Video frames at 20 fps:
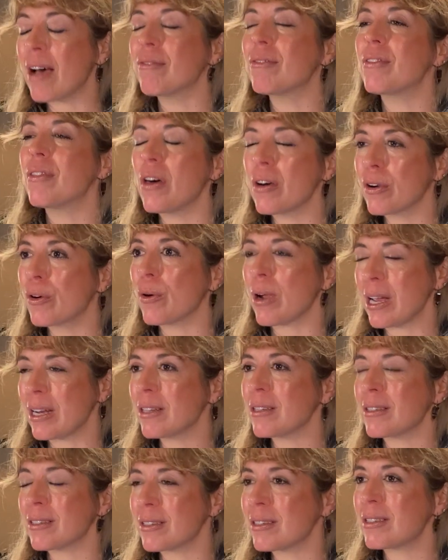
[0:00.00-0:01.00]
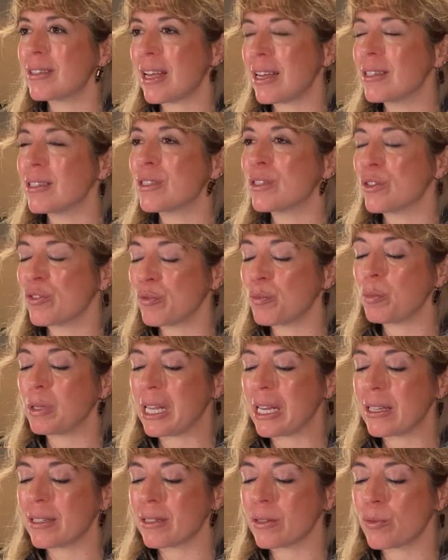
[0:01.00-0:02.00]
the greatest sense of
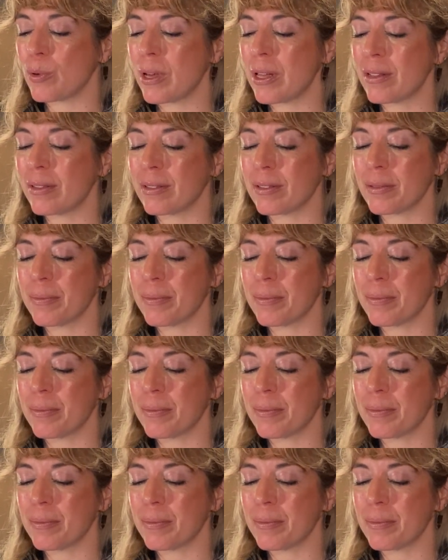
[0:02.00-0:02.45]
place with?